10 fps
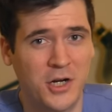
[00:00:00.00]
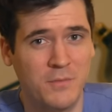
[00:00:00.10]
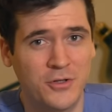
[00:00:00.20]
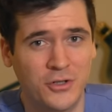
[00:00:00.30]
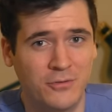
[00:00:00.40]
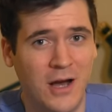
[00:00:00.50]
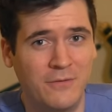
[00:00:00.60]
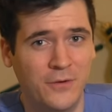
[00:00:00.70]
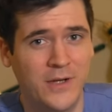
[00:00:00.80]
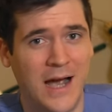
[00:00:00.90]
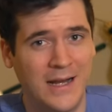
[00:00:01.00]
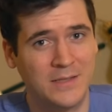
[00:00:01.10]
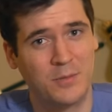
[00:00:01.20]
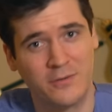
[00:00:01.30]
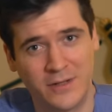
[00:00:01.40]
commercial raw food diet
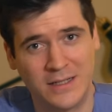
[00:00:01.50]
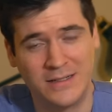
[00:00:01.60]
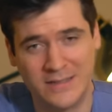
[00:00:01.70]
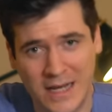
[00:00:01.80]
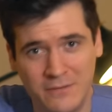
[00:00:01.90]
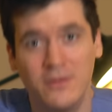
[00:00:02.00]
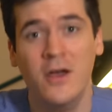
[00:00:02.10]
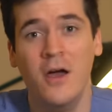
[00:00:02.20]
is perfectly safe,